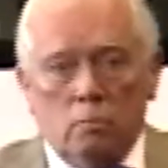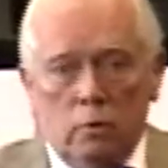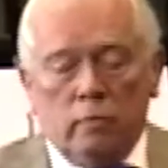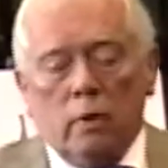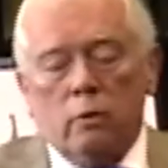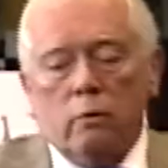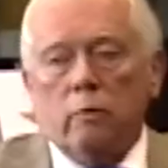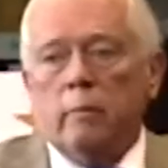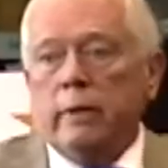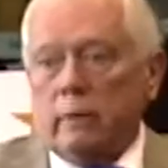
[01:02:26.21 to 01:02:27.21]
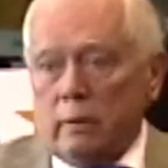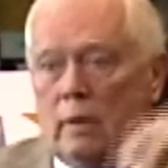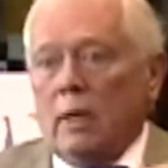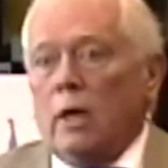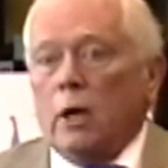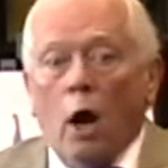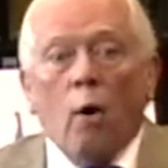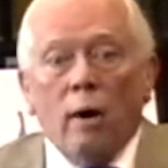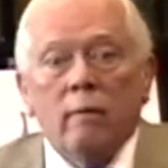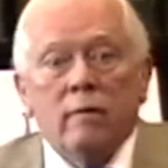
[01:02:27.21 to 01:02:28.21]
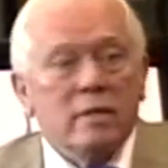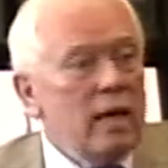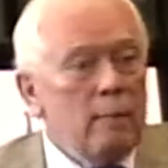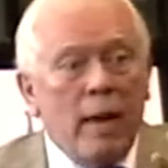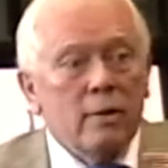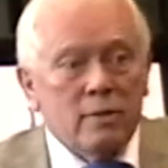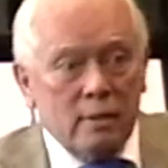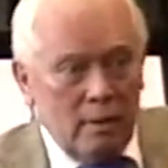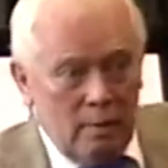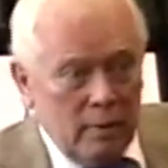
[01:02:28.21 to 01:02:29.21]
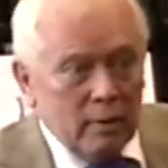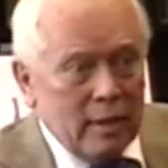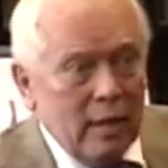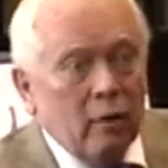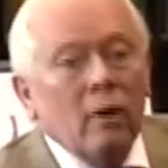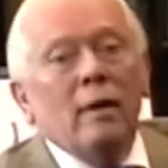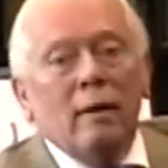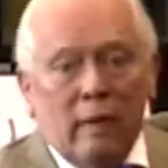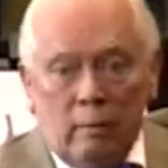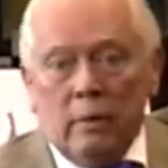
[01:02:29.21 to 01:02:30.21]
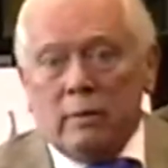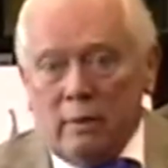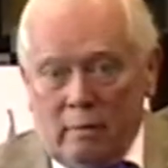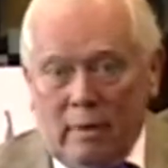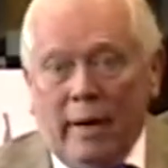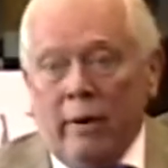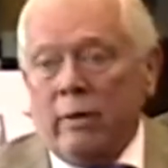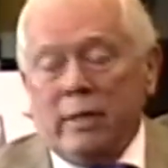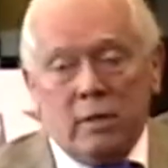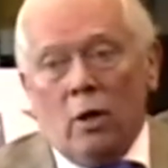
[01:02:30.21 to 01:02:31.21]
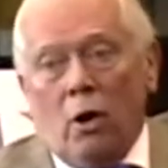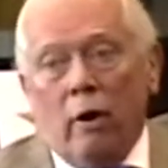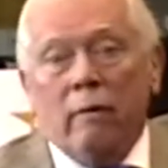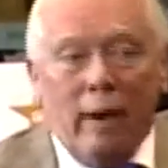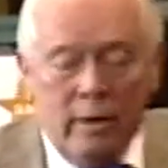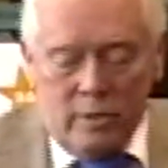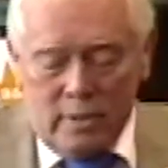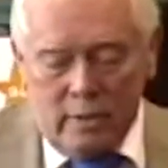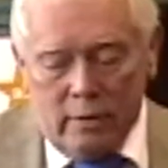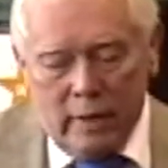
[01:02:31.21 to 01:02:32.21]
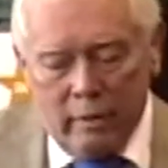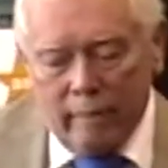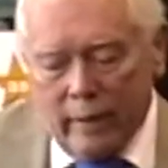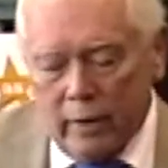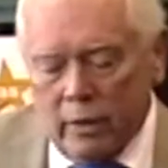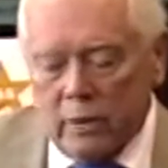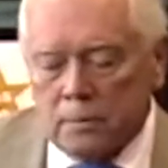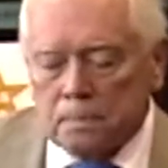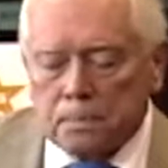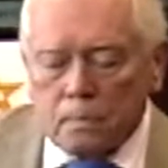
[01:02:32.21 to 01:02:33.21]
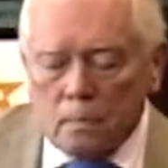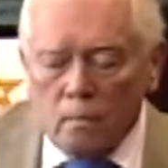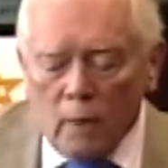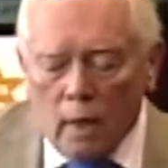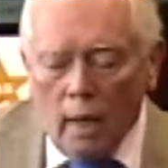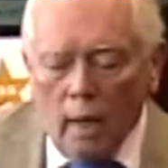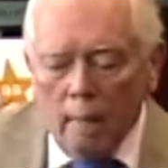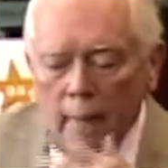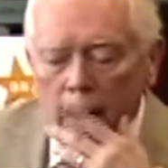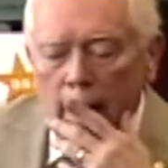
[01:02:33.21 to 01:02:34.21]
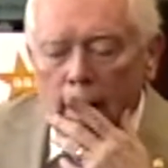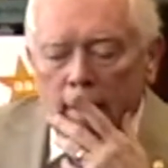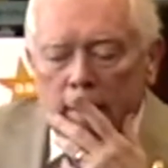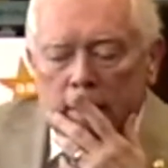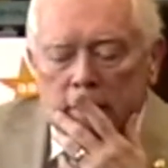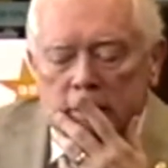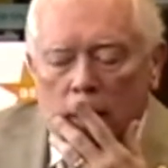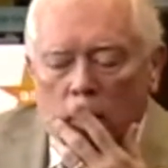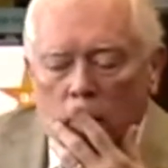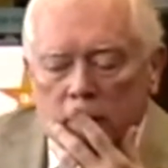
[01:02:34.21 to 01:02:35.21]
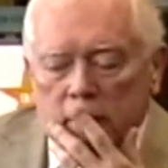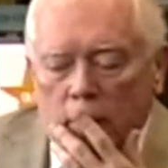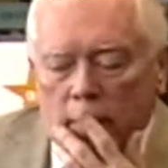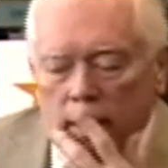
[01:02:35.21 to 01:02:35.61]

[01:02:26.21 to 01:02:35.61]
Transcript: and moved built Kanawha, the same house that they built here, they built there, it's gone, ours is still here, thank goodness. Uh, so, so